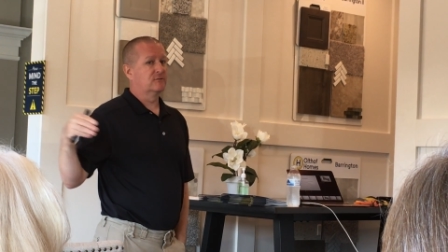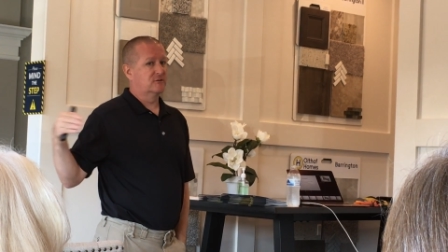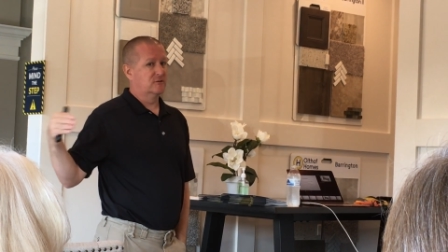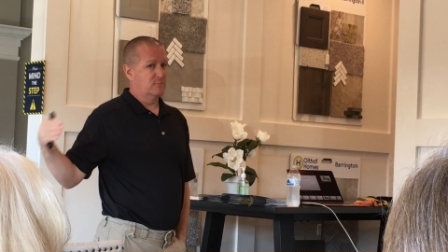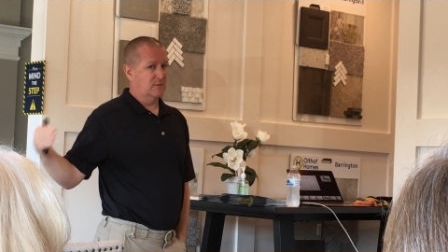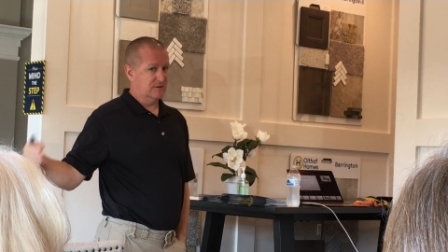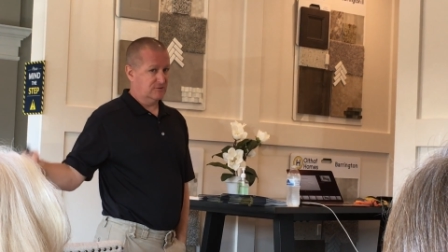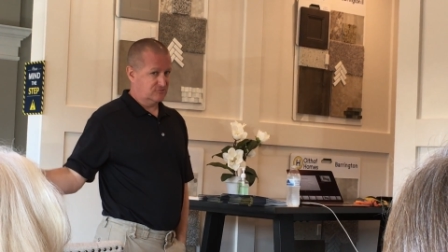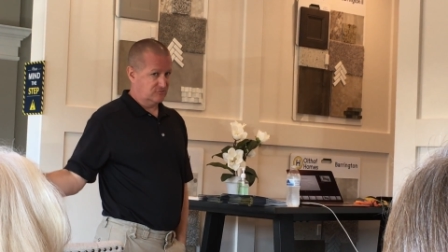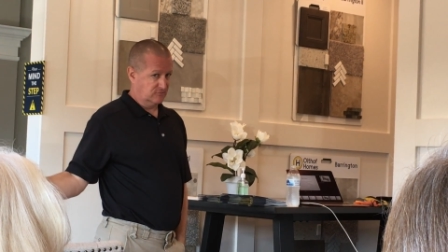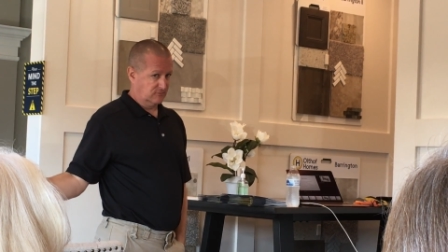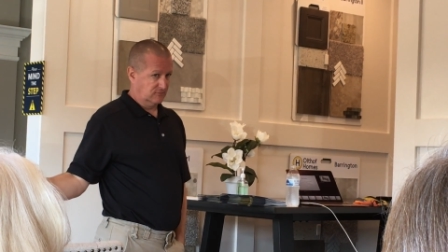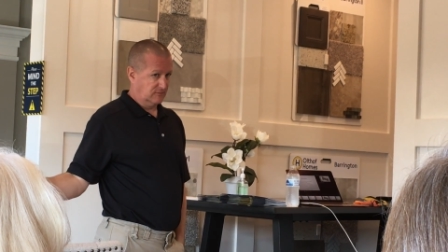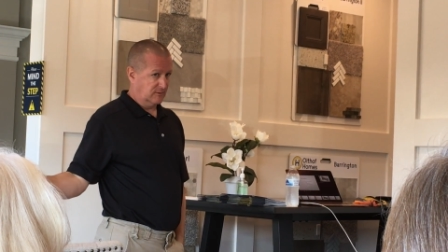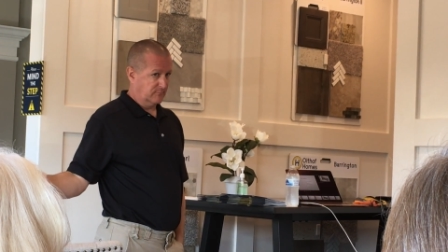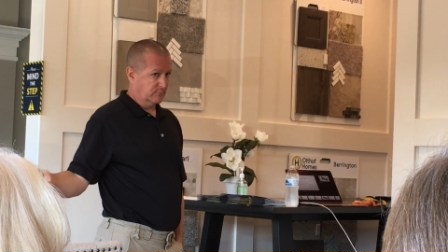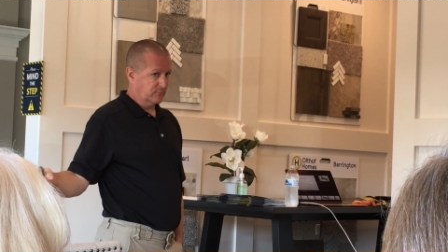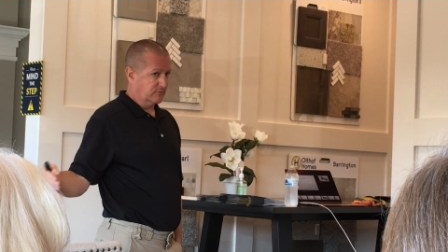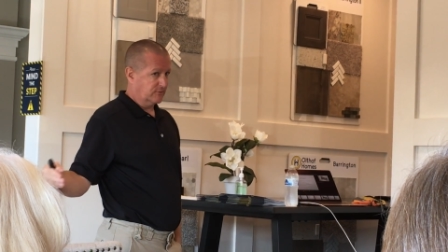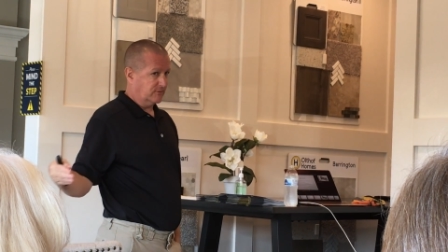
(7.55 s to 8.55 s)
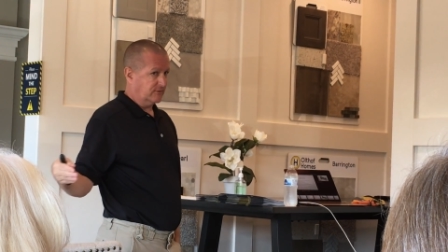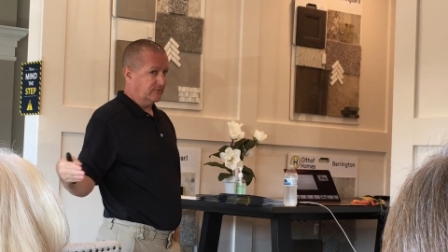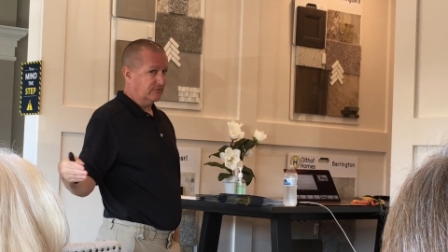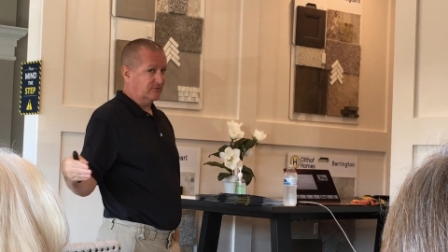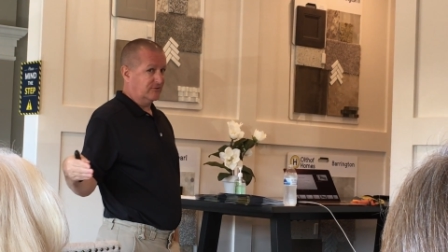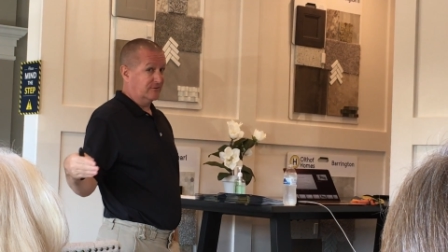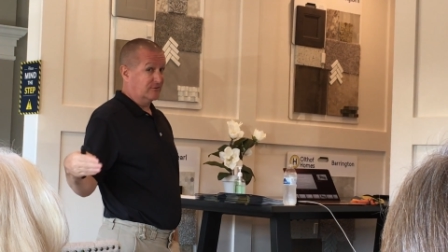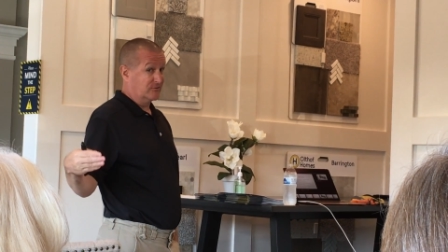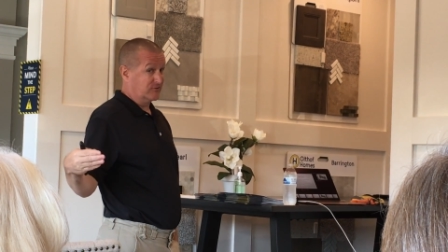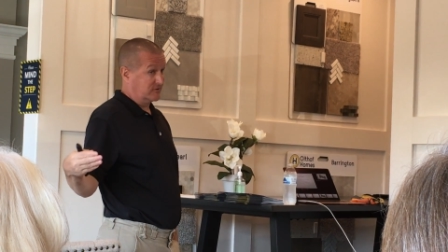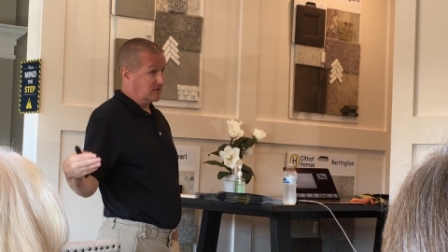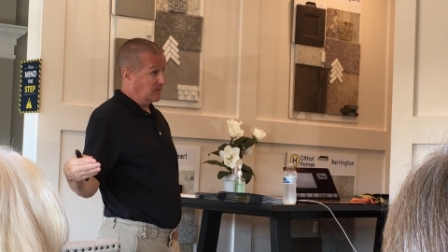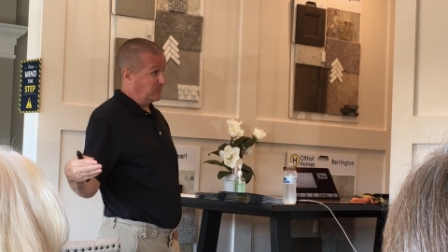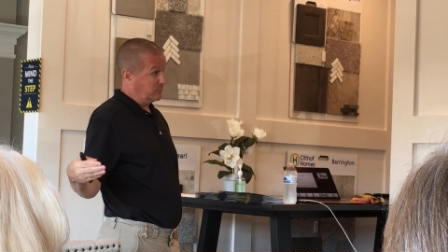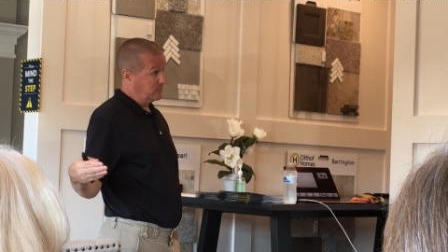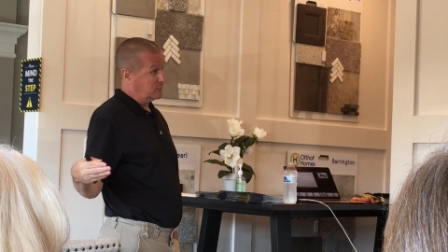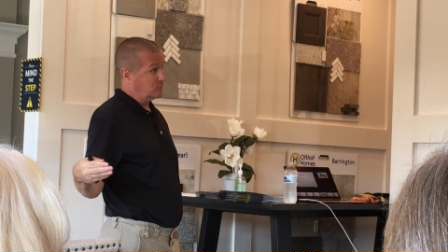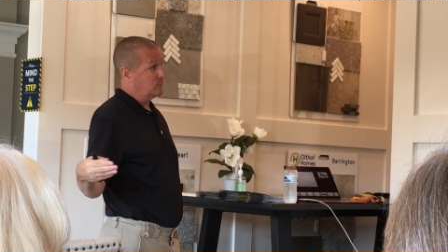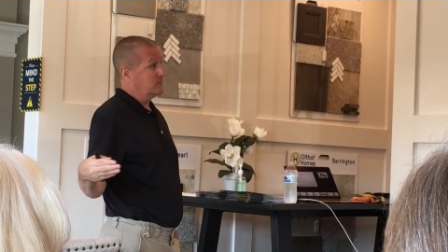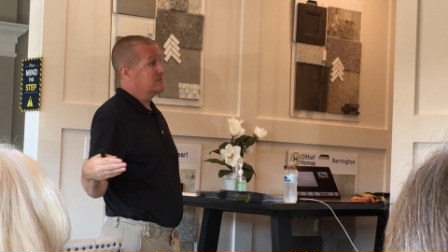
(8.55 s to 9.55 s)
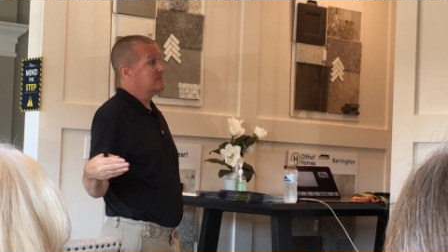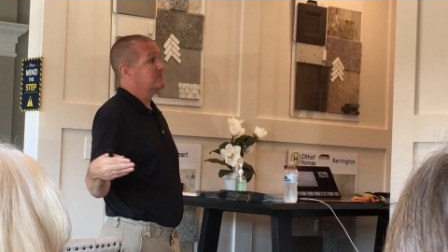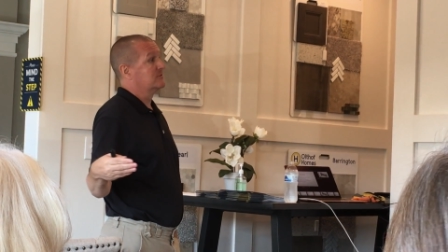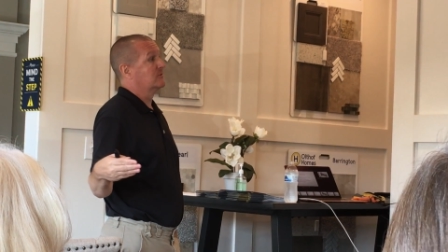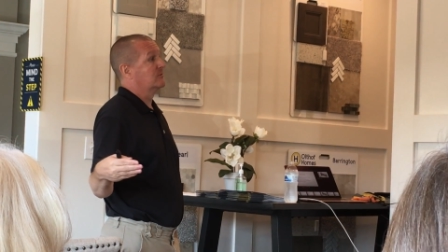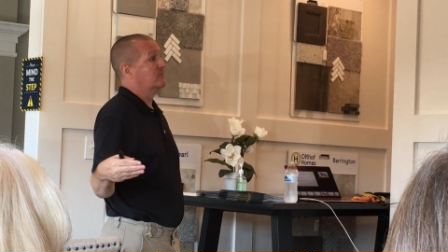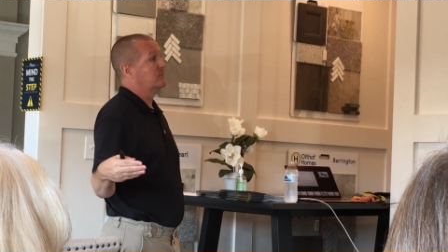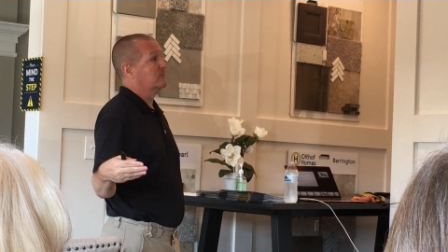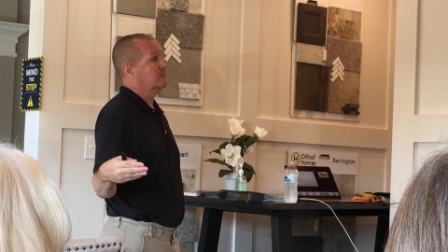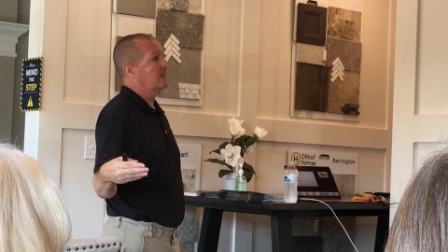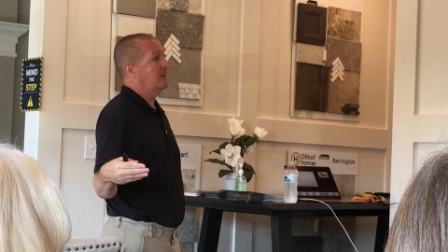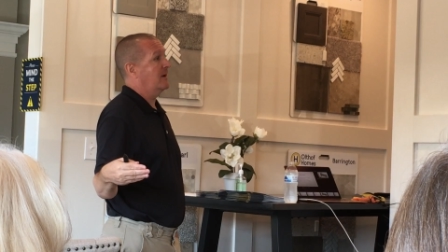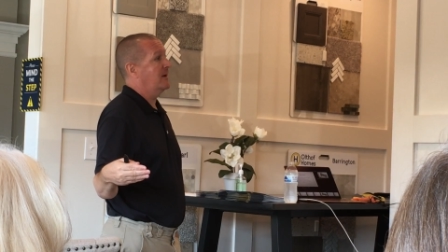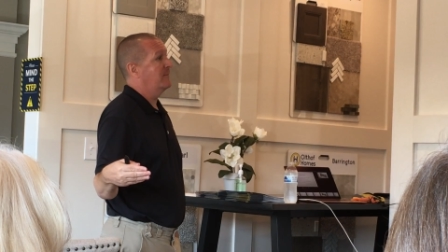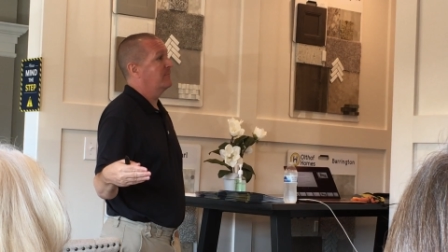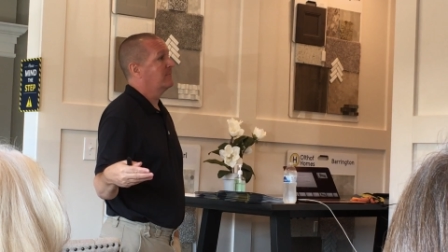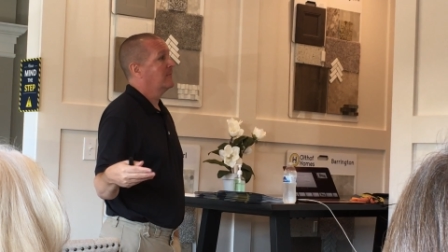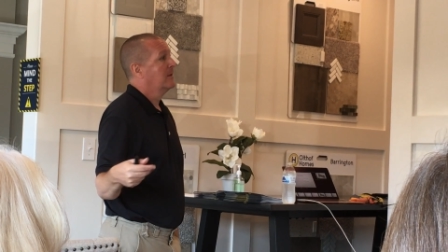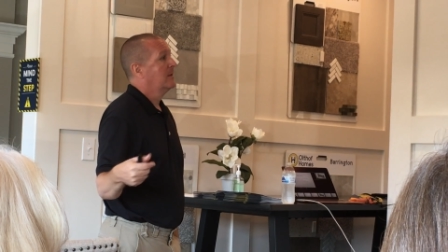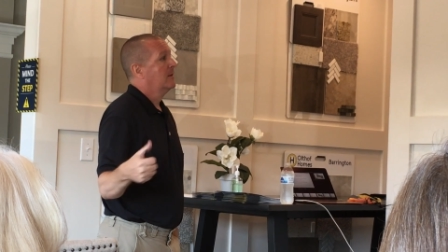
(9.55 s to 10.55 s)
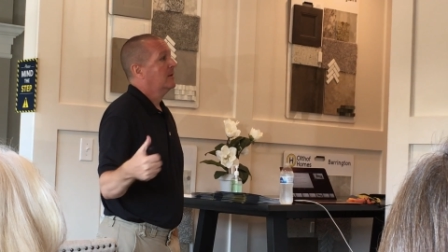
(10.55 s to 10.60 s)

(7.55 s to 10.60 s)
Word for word: dimensional lumber does. And there's a couple of reasons for that.